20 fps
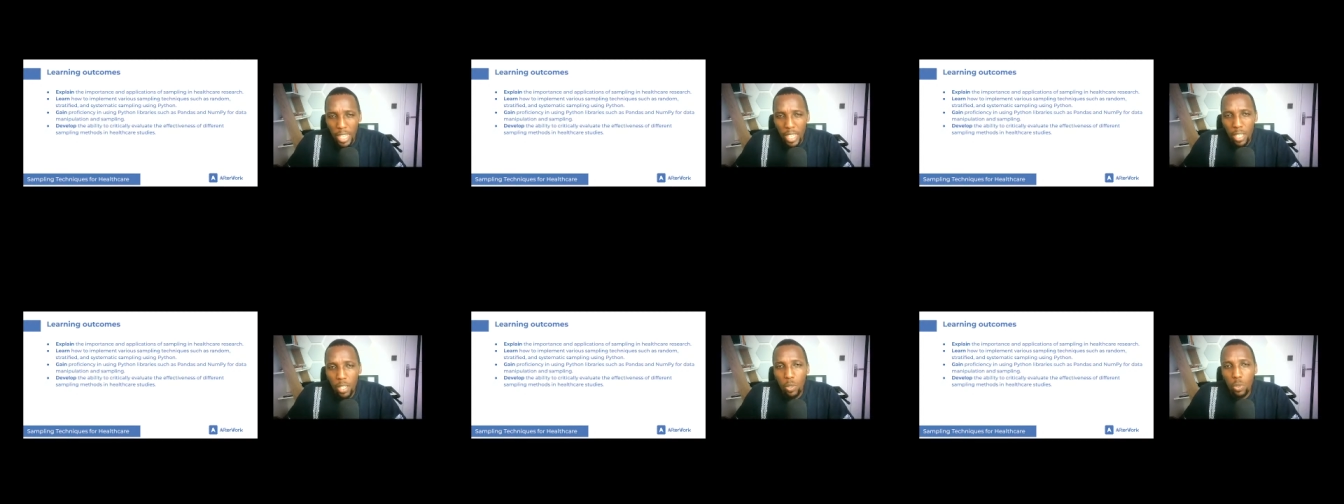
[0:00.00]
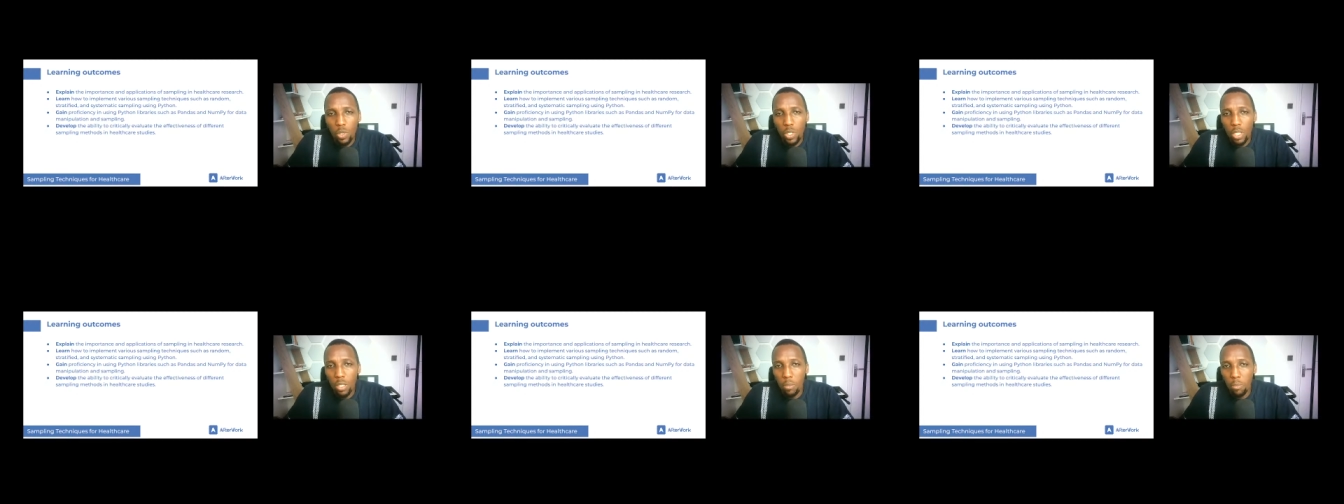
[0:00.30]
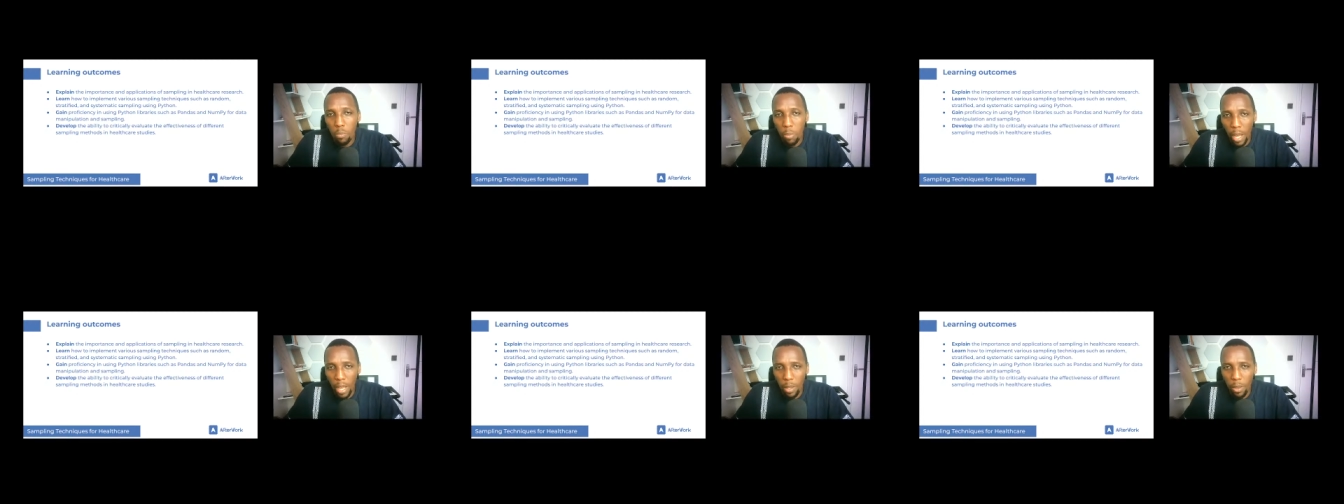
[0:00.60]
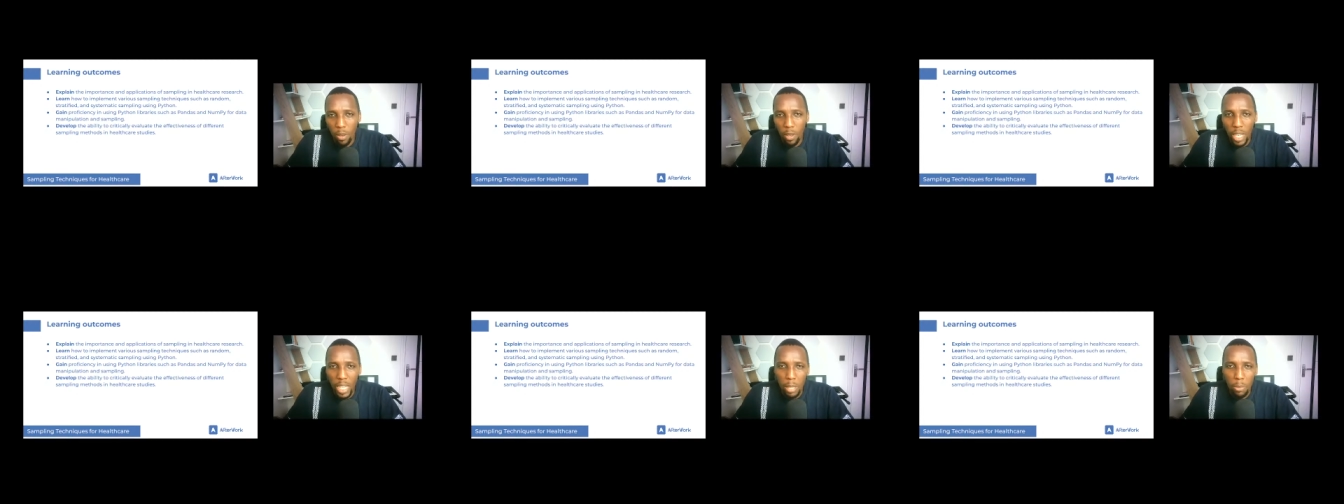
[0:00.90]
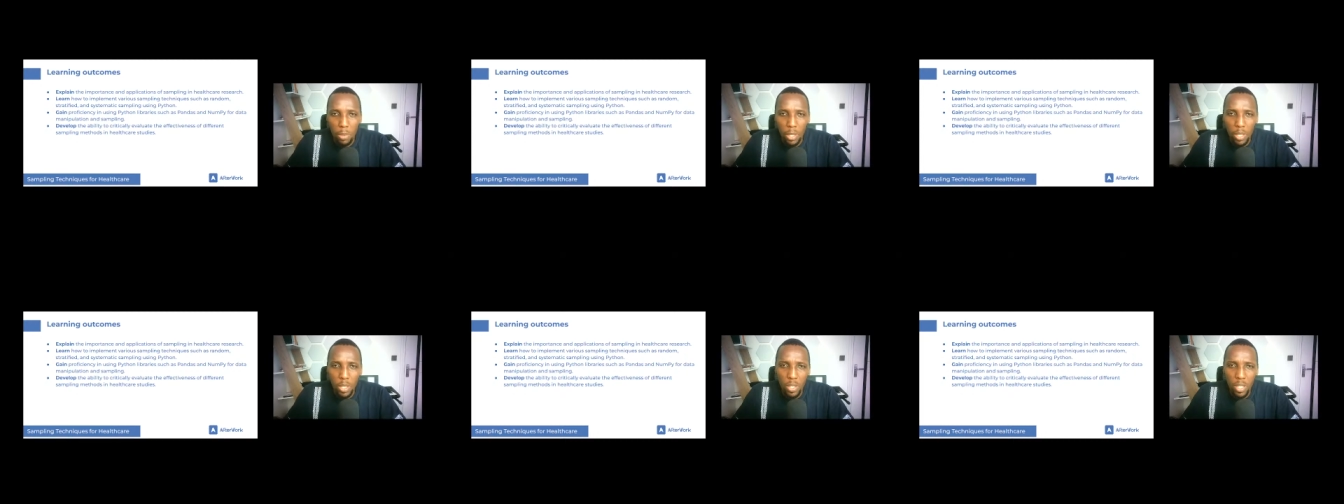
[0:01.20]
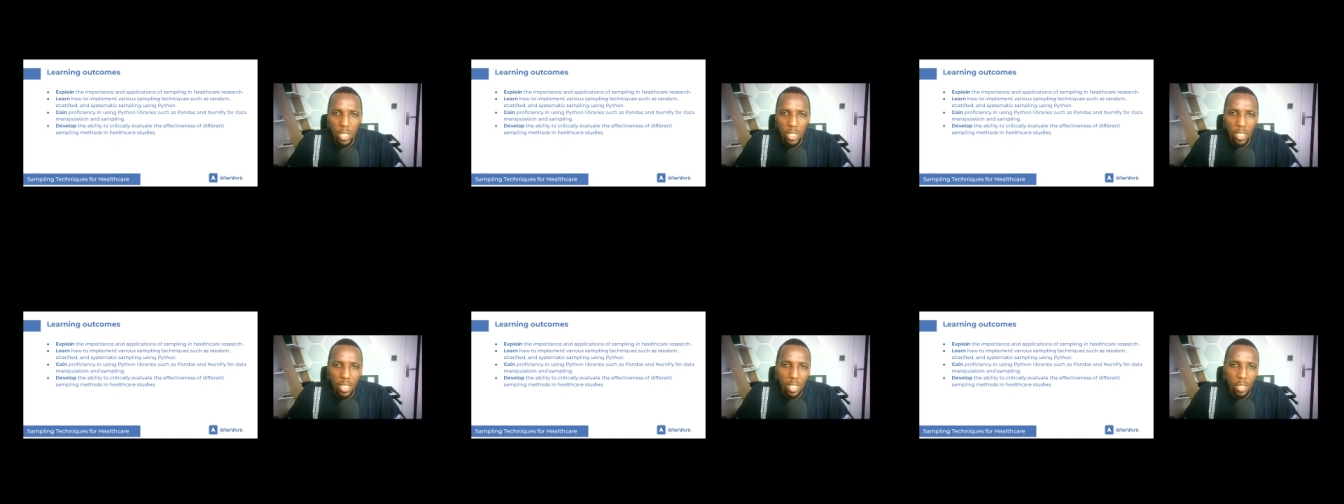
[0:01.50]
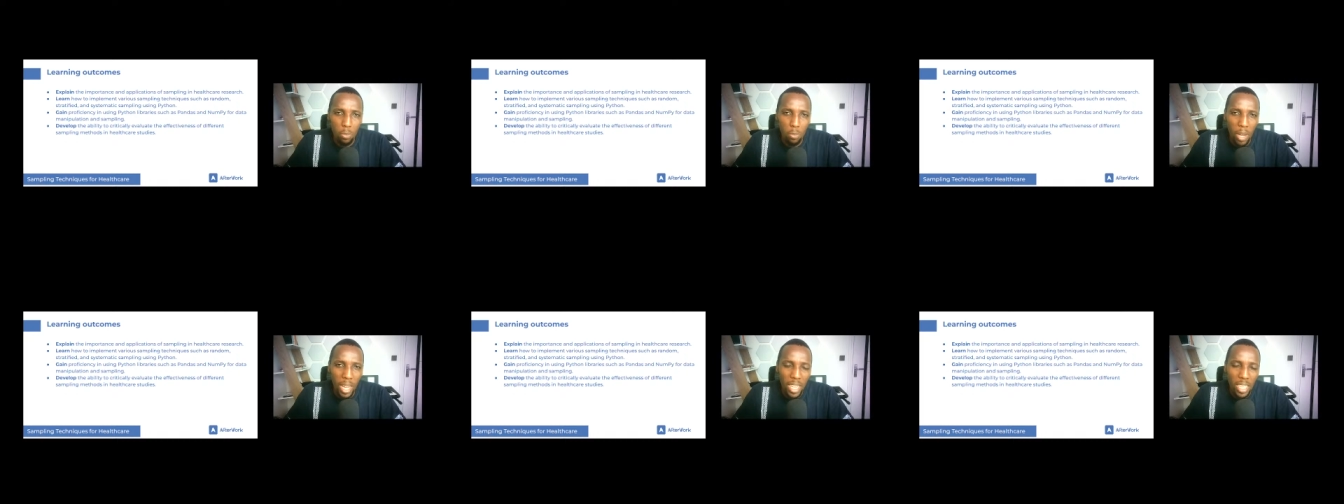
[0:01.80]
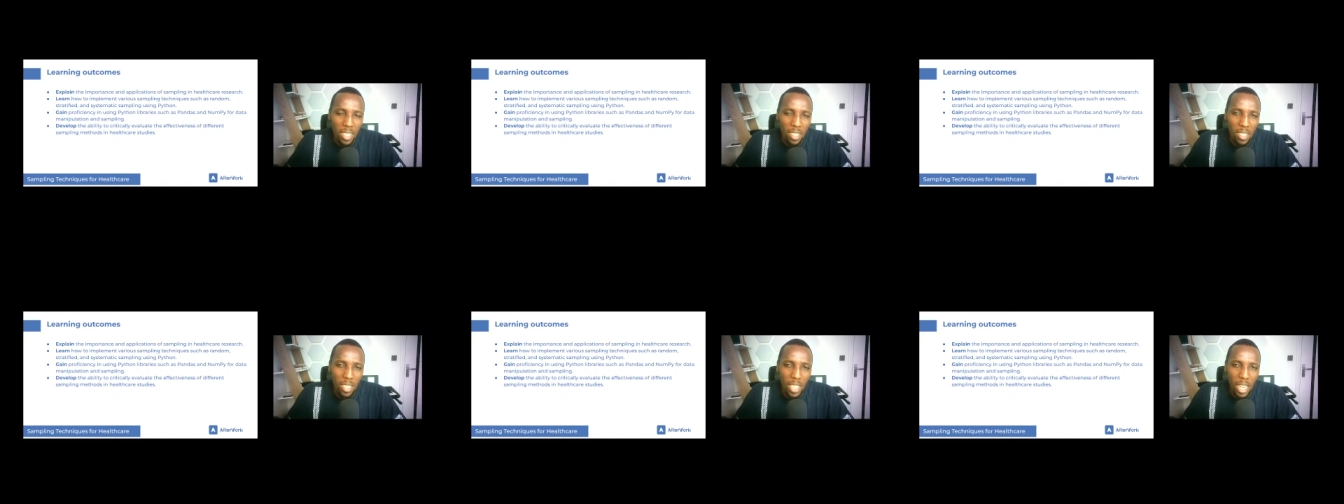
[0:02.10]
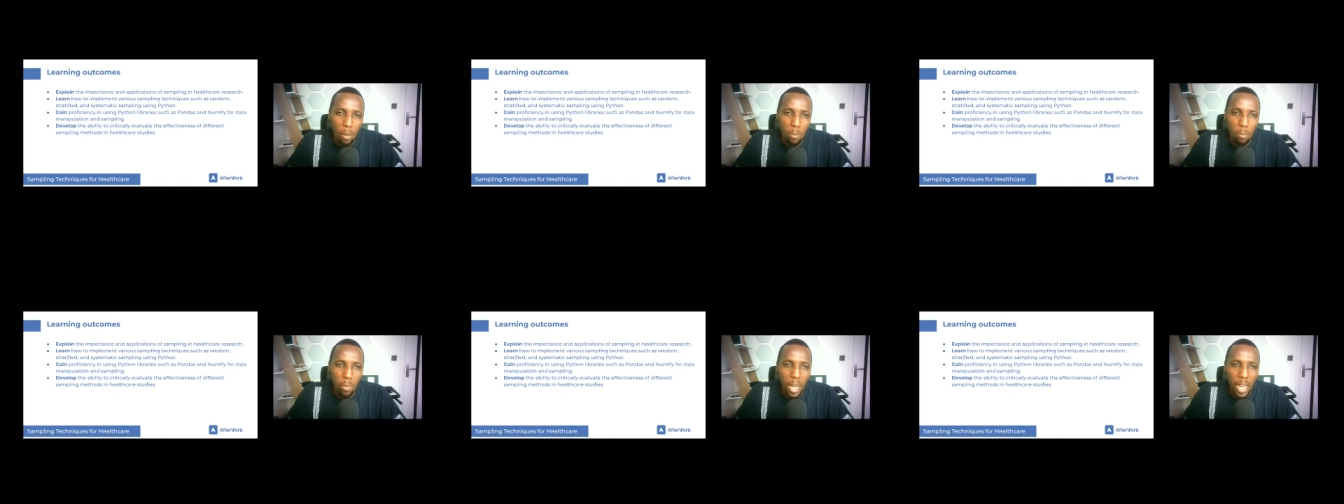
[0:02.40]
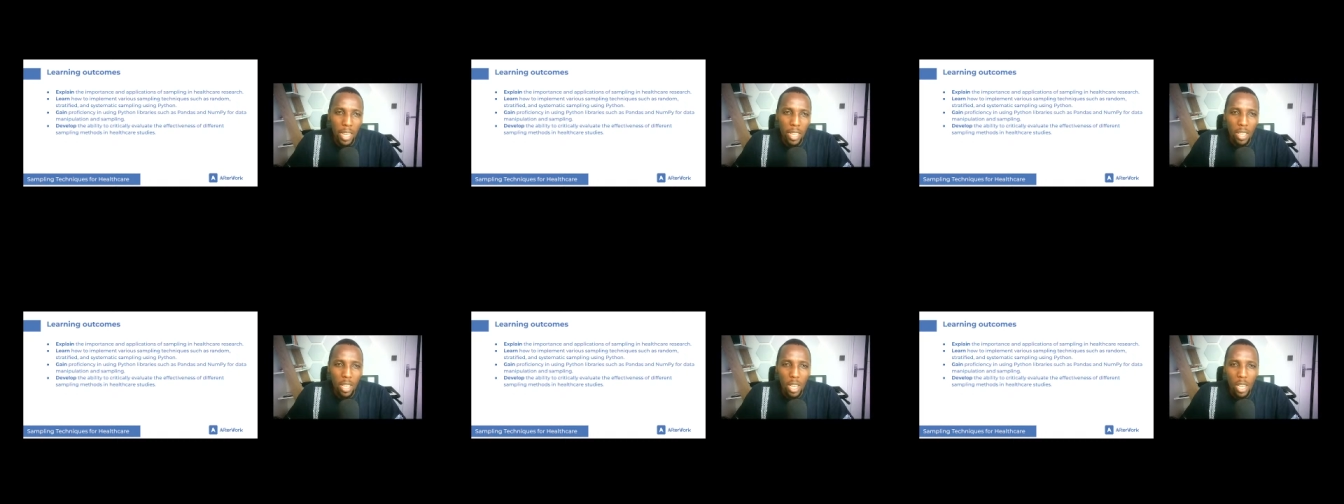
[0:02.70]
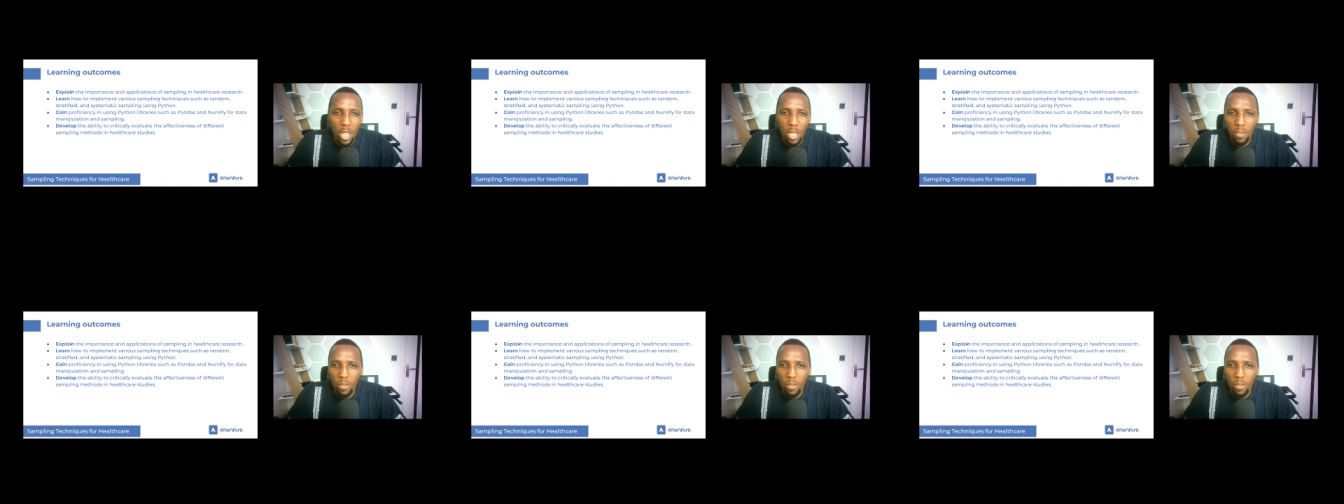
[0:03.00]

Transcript: in using Python libraries such as Pandas and NumPy